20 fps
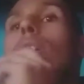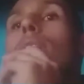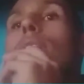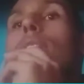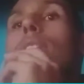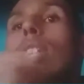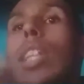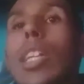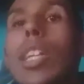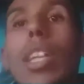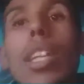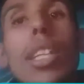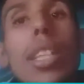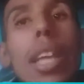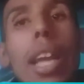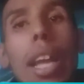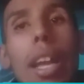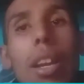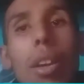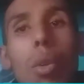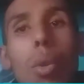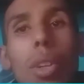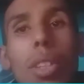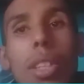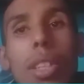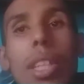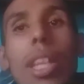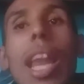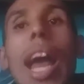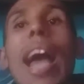Such a scalar
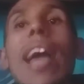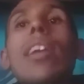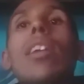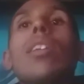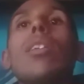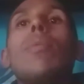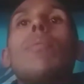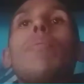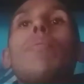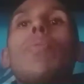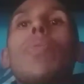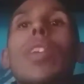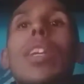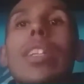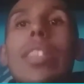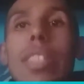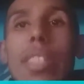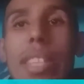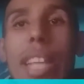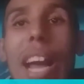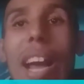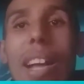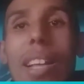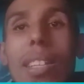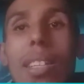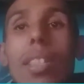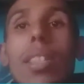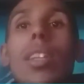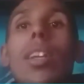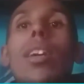quantity like
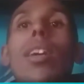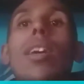distance,